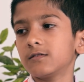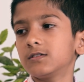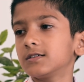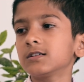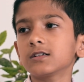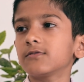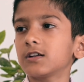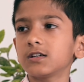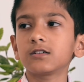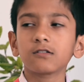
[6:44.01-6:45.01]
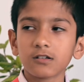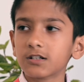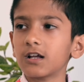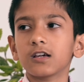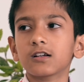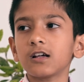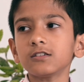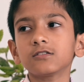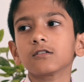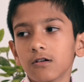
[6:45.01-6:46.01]
didn't give any training
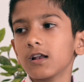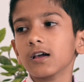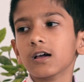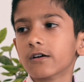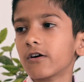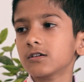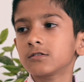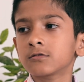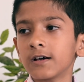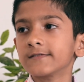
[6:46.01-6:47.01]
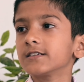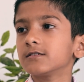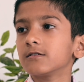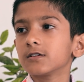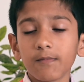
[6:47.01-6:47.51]
class. So like I got 20th.